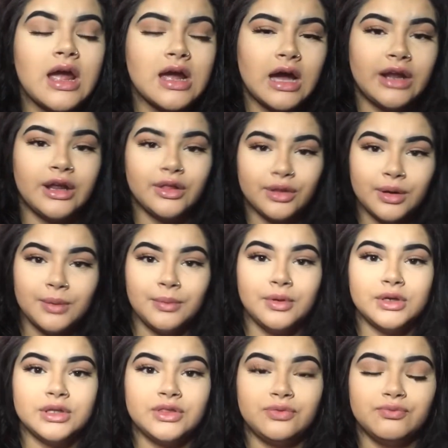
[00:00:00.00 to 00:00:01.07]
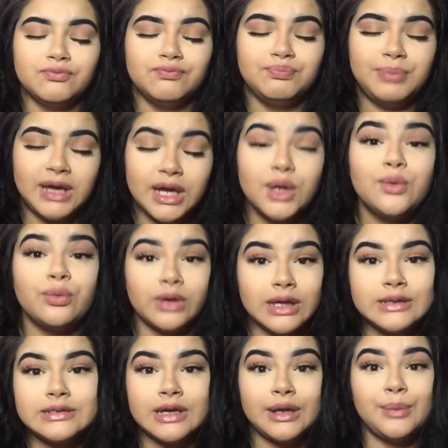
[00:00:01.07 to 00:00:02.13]
Another big
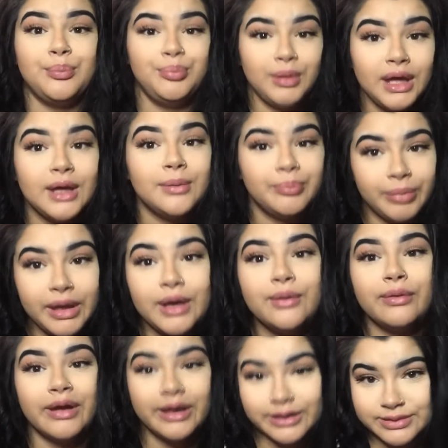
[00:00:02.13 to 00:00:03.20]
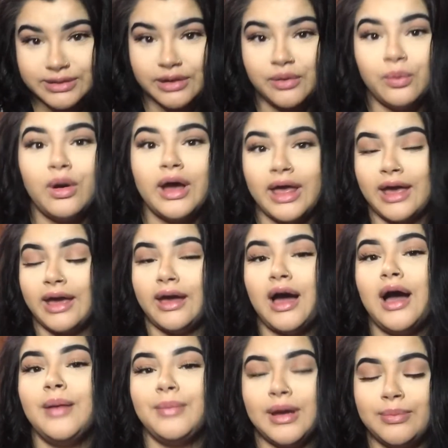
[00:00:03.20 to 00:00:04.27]
reason, big reason why I
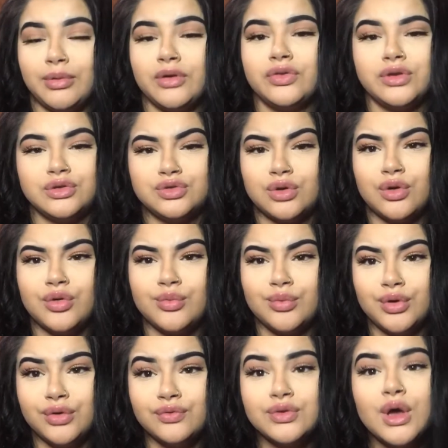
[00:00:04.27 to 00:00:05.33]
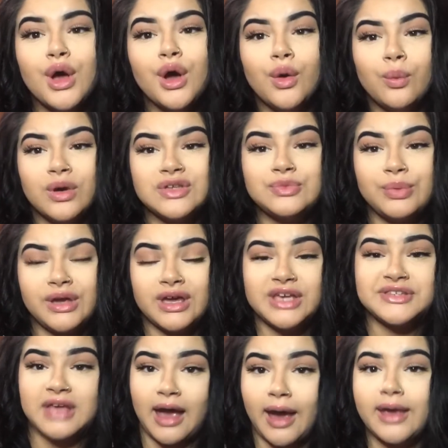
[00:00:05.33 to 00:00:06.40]
got my birth control removed was
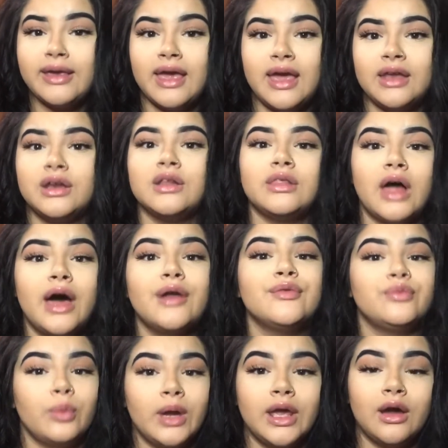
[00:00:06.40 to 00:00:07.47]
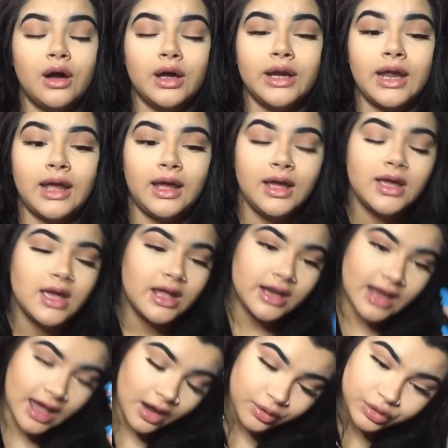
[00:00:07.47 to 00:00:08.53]
because I gained a lot of weight on it.
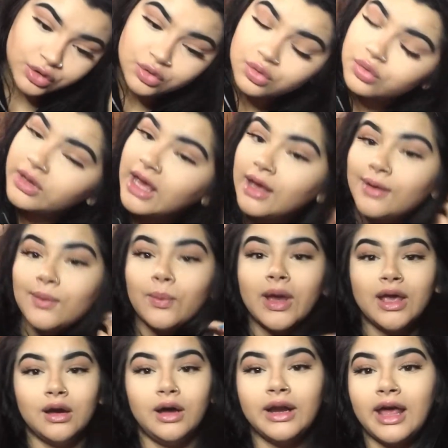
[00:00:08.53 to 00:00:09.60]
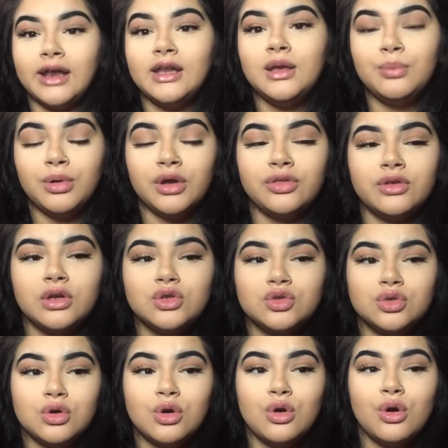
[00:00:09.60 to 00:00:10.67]
Now, you gain weight on any birth
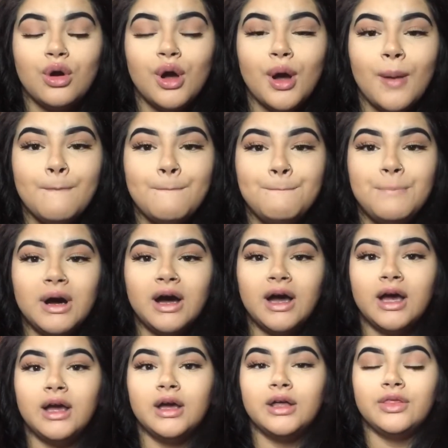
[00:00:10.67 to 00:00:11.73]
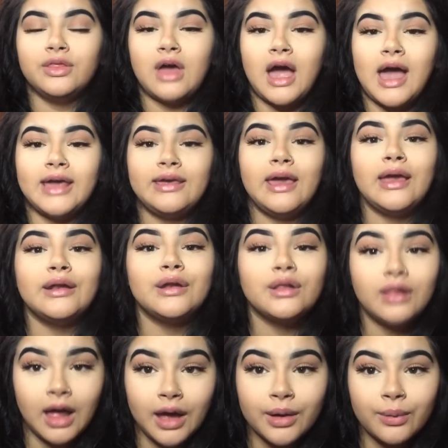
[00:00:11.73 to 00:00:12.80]
control, but I gained a
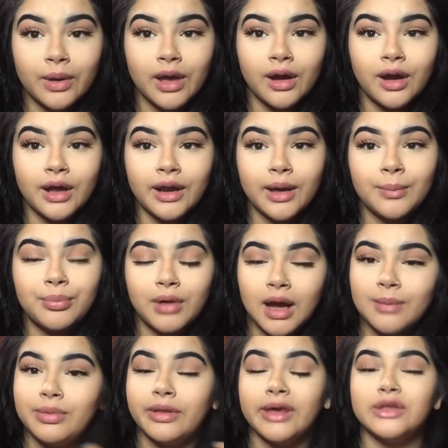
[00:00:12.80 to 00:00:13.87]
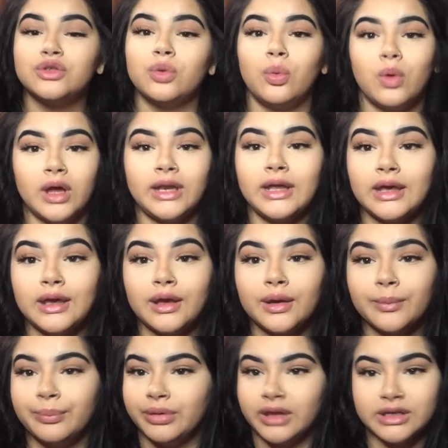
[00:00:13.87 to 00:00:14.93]
lot of weight on it, probably like
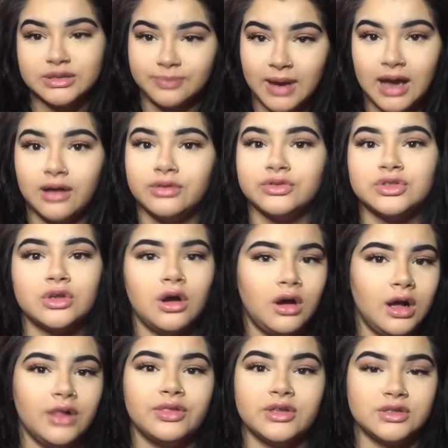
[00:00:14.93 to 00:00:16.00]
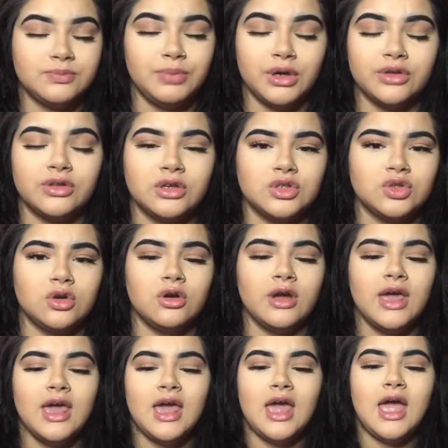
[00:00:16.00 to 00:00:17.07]
20 plus pounds on this birth control.
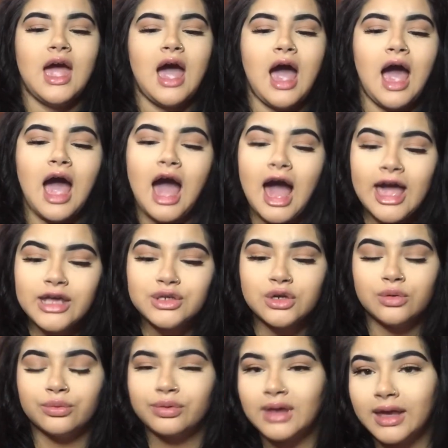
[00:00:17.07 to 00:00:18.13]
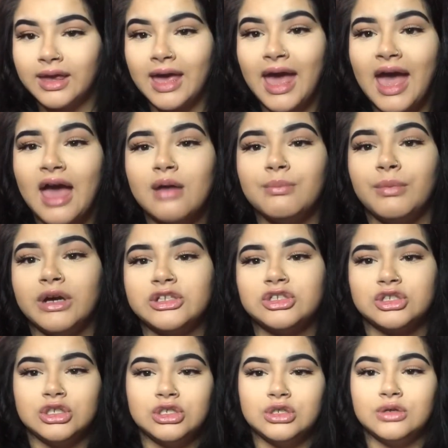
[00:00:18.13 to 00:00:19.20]
I don't think it had
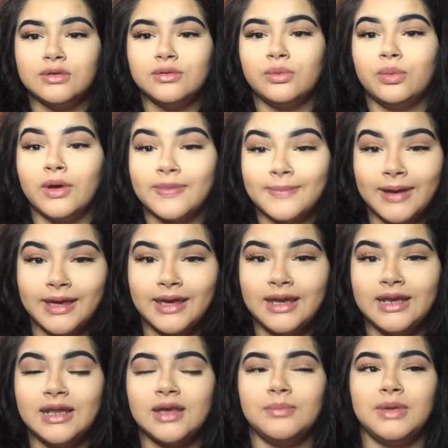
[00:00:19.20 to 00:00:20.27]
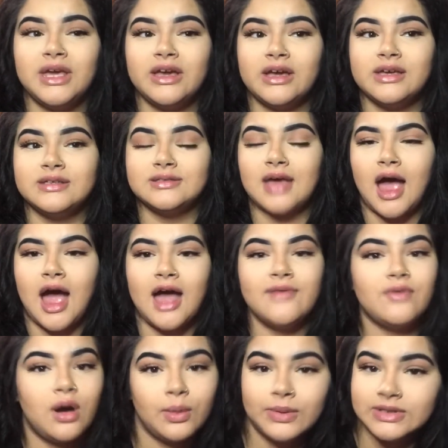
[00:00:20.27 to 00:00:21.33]
much to do with my eating, because
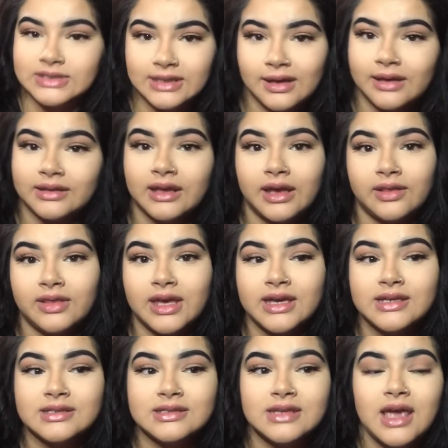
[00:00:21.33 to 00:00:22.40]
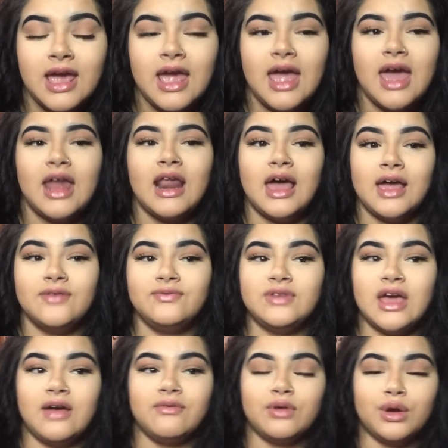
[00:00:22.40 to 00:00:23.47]
I've always eaten like this and I've
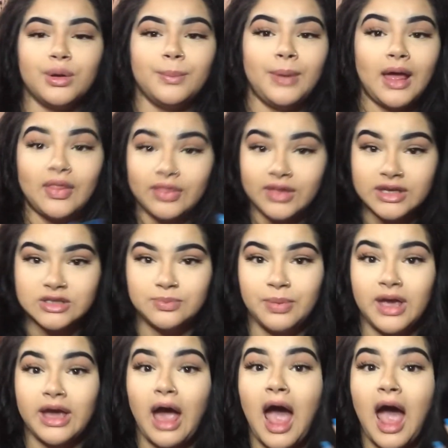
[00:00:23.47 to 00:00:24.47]
never been this big.